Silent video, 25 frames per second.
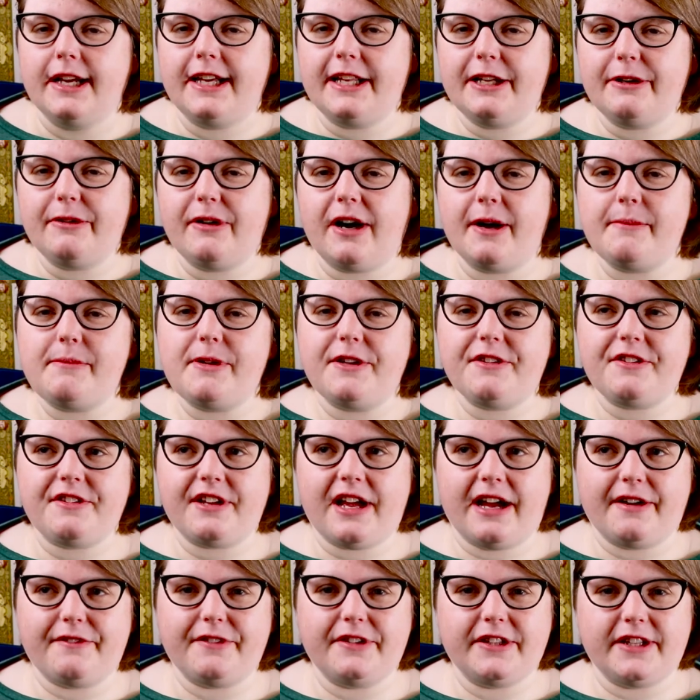You know, I'm
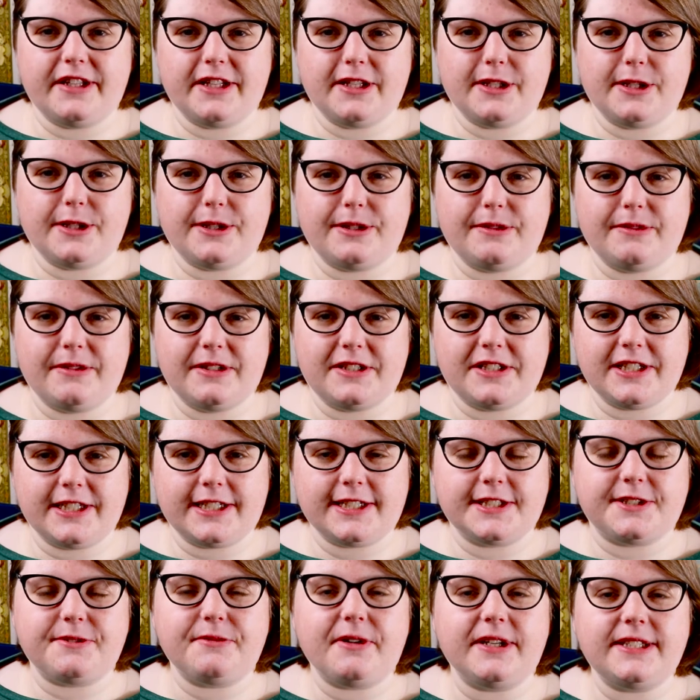used to having the
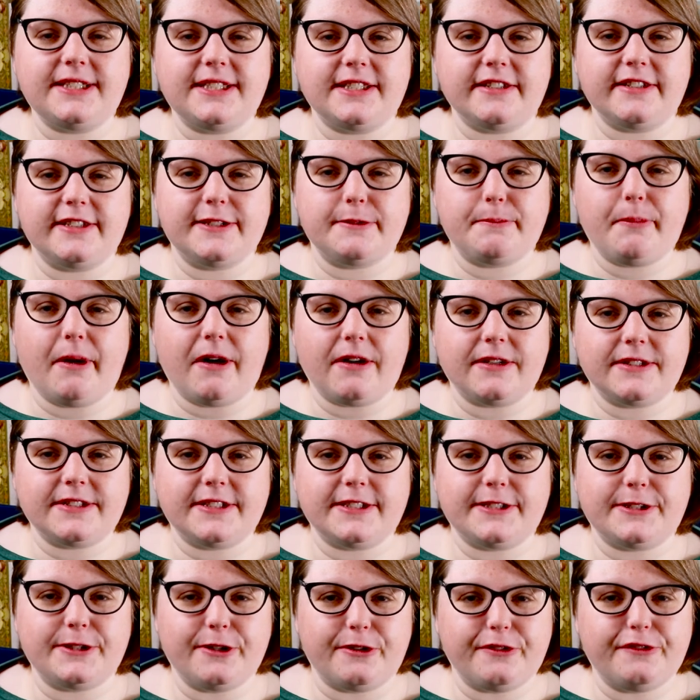Ticket to Ride size
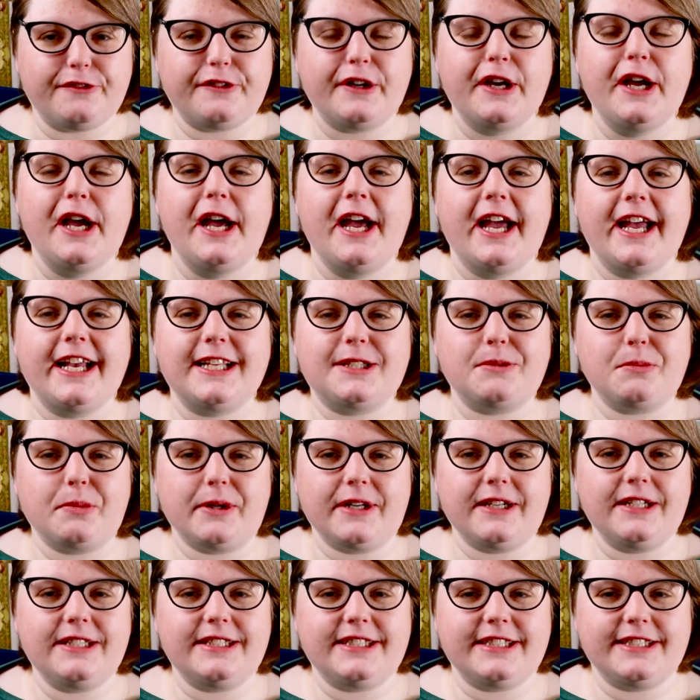box stuff. It's
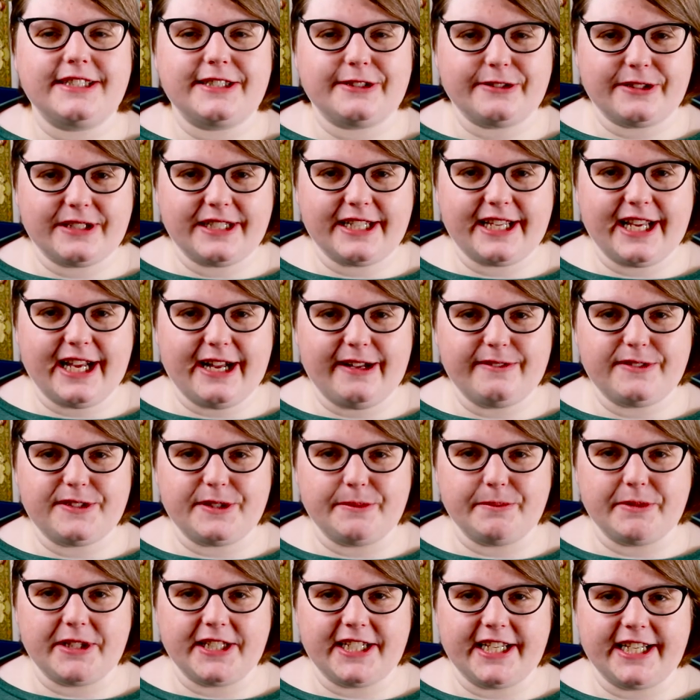weird to suddenly have
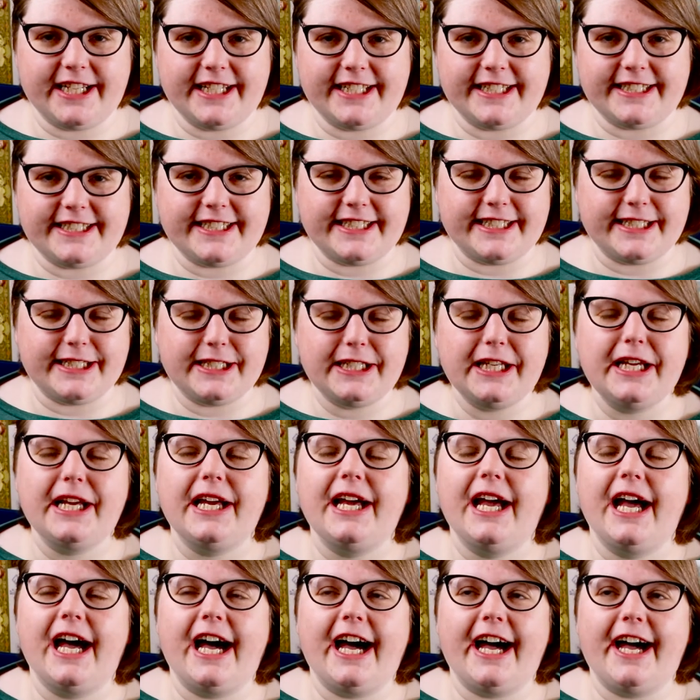something in a tin.
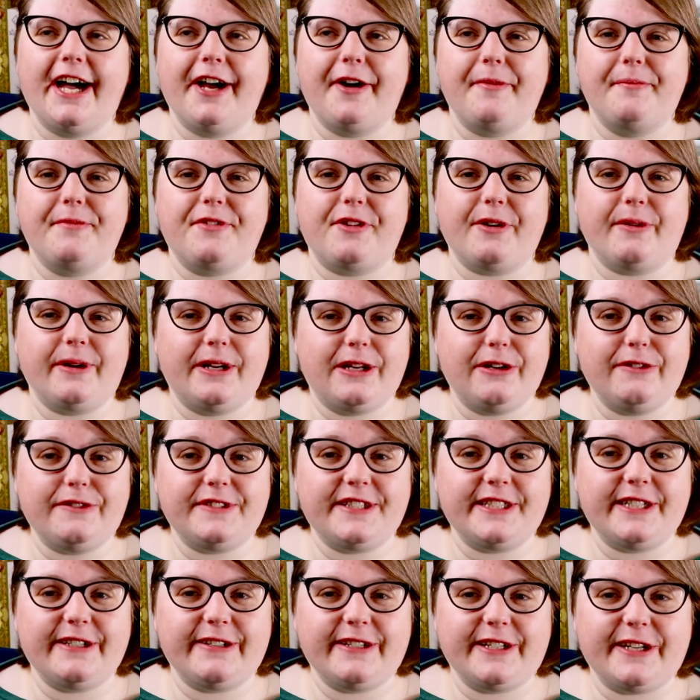Um, so I'd
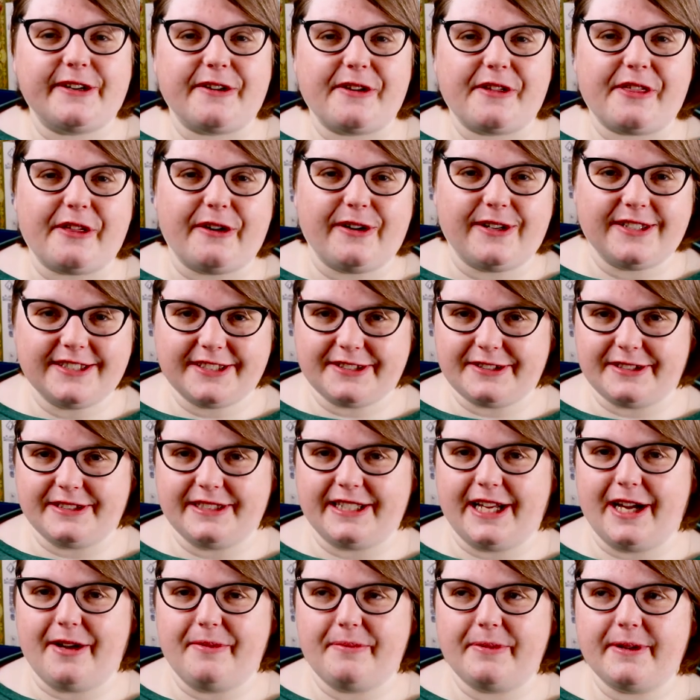love to hear your thoughts
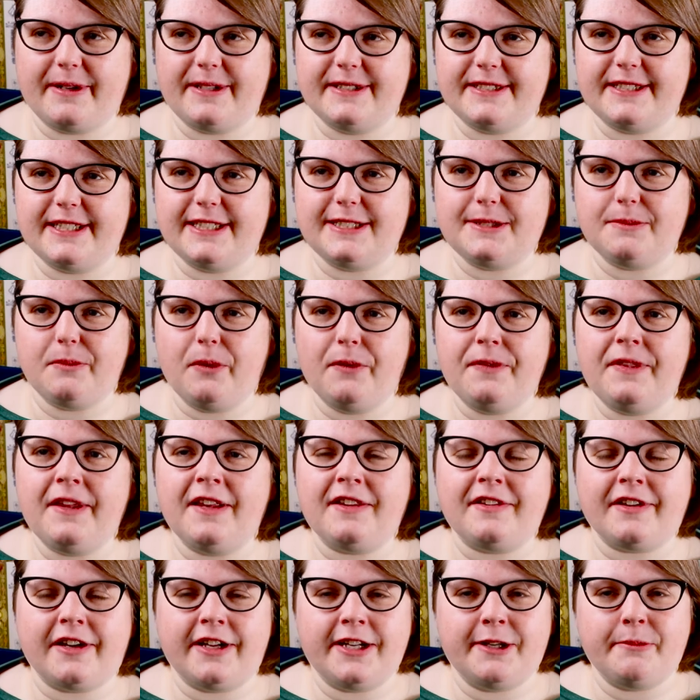on that because it's one
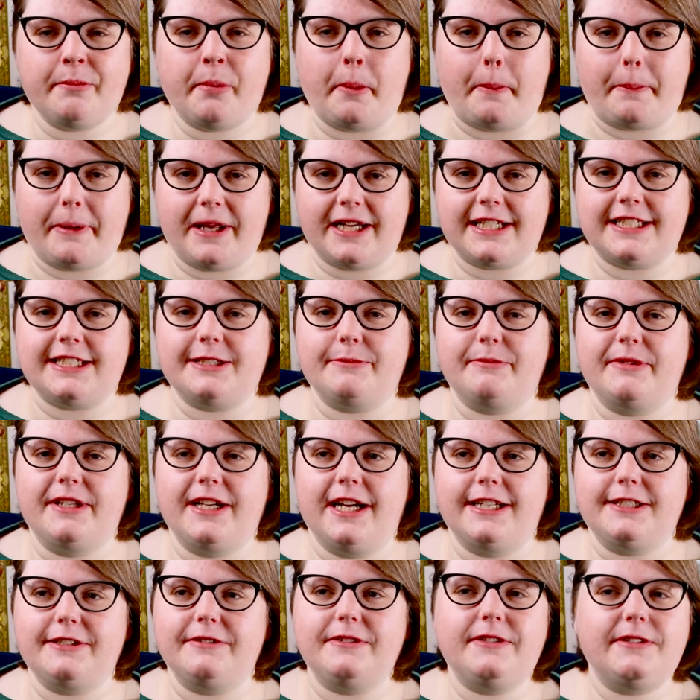that's kind of perplexing
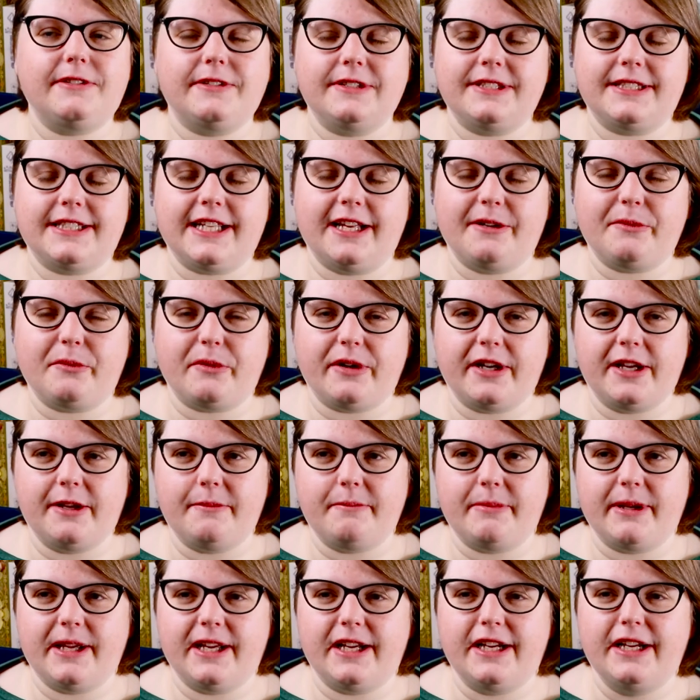me. I don't understand why
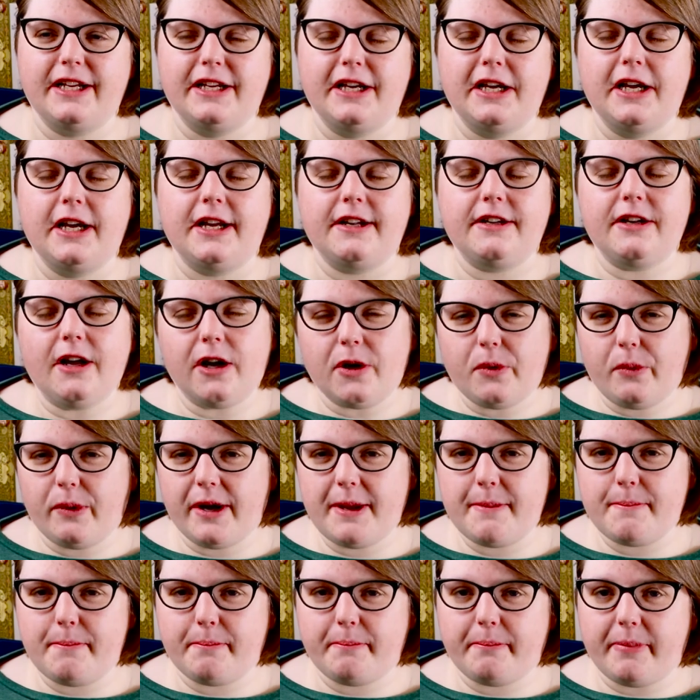I'm being not
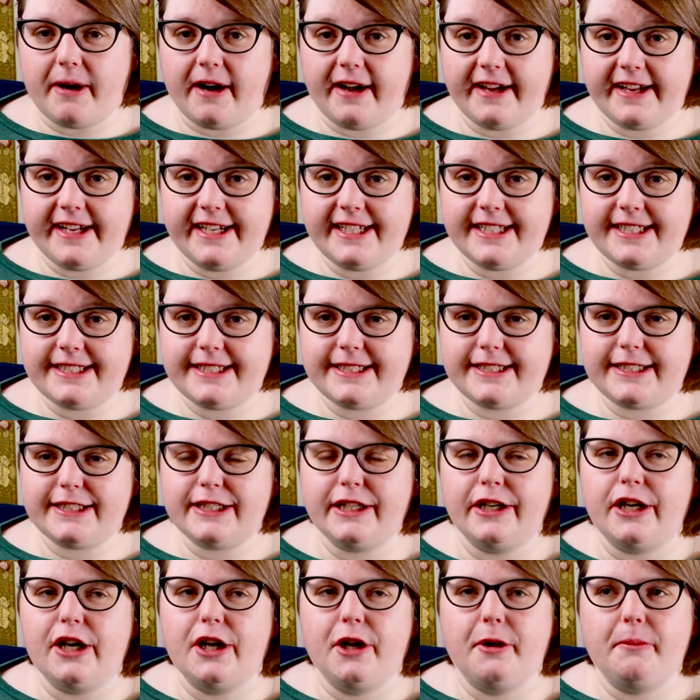quite
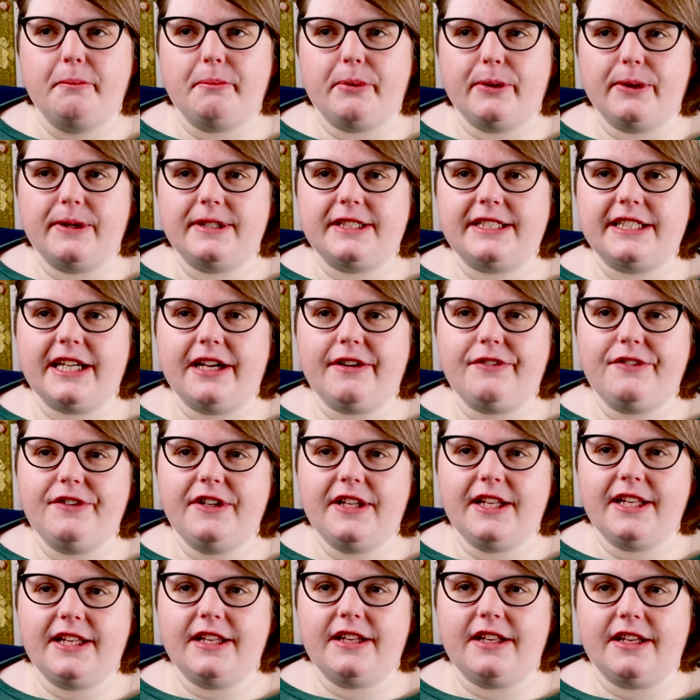biased, but
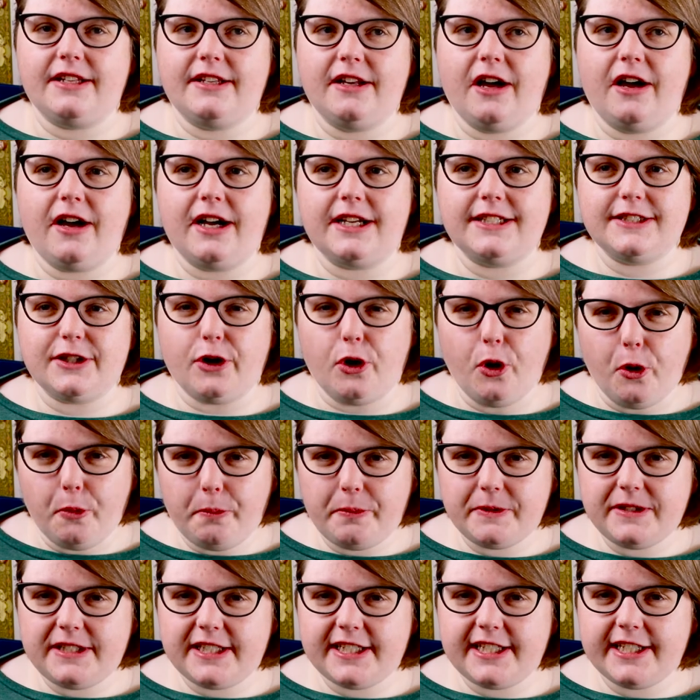definitely not as
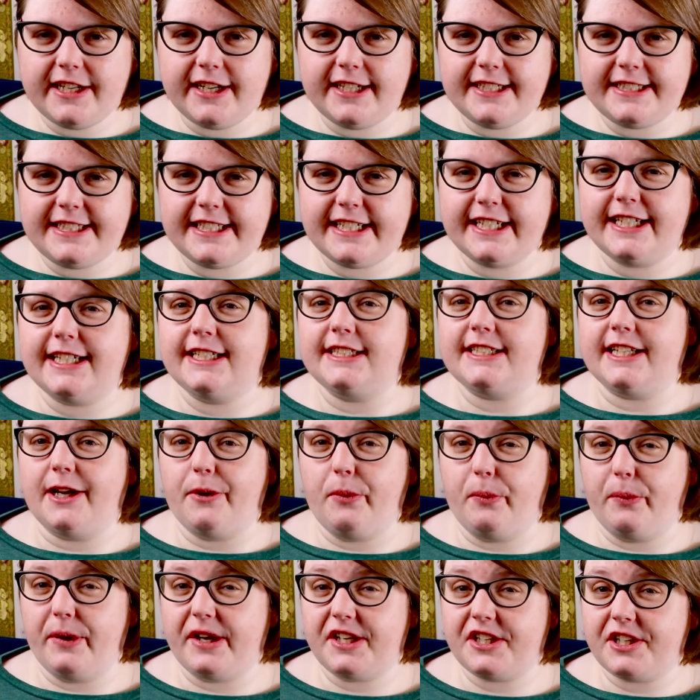open to the idea as
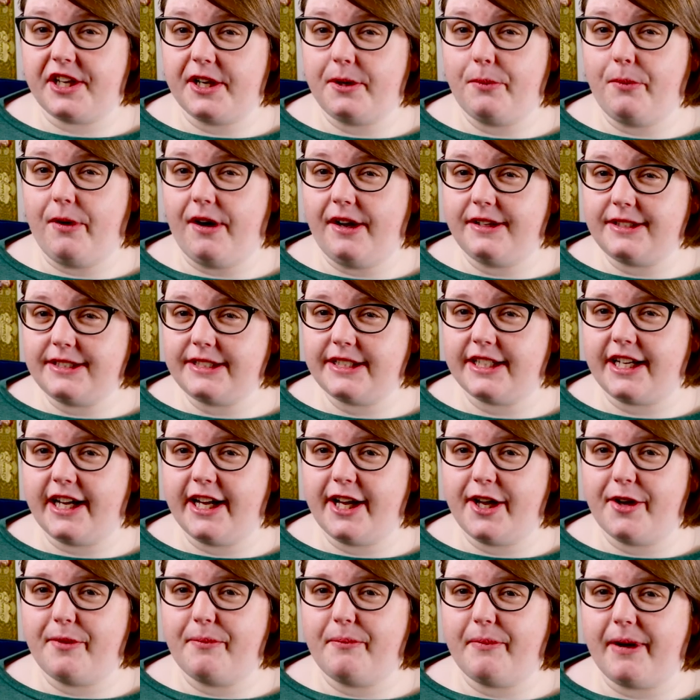I wish I was.
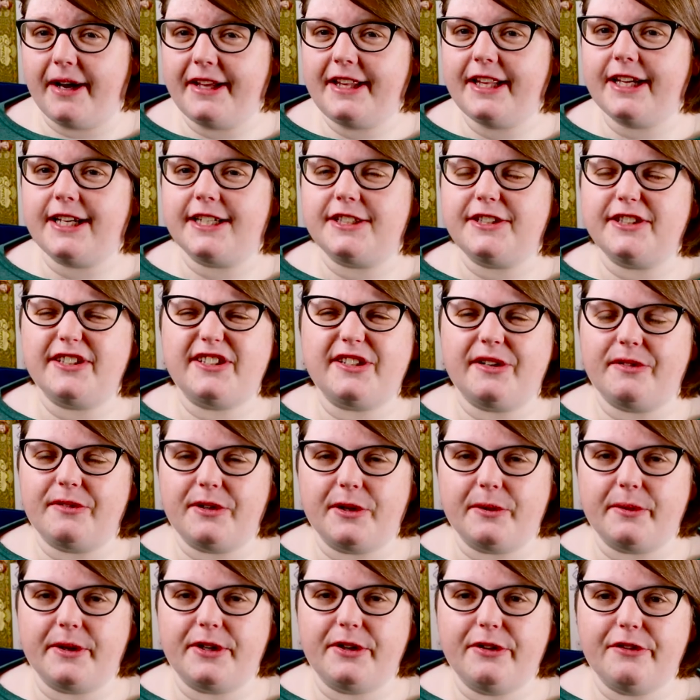Um, I think I just don't
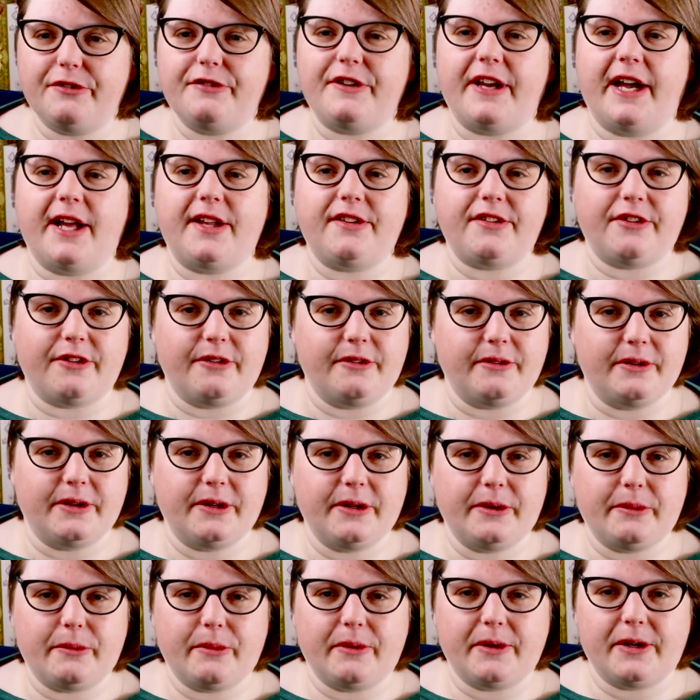know enough yet, so I'm
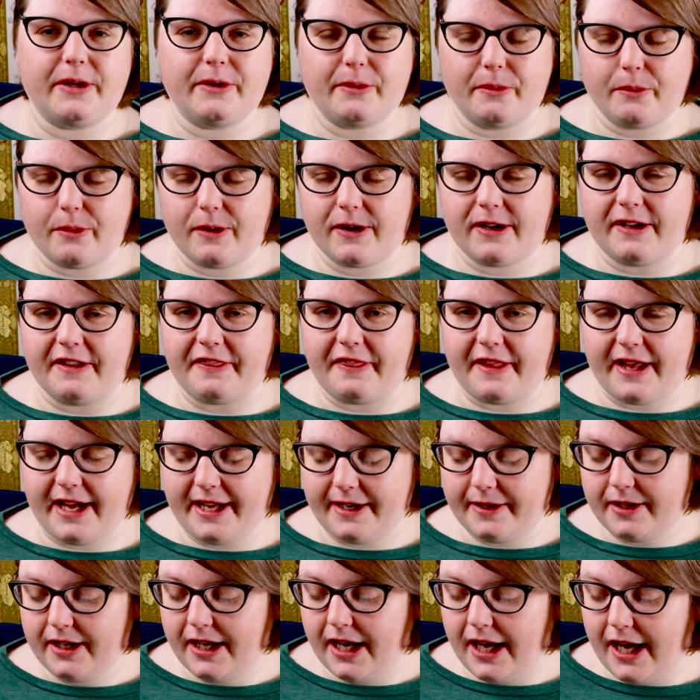gonna work, gonna work on
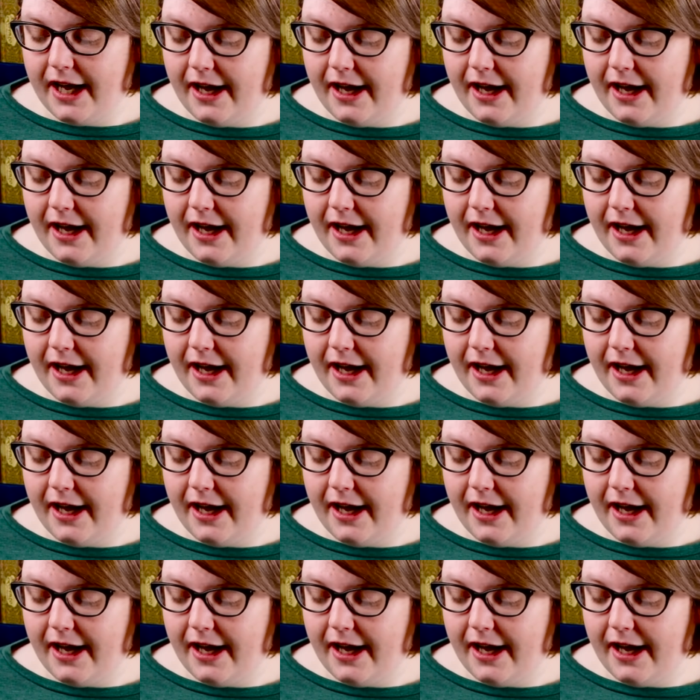that.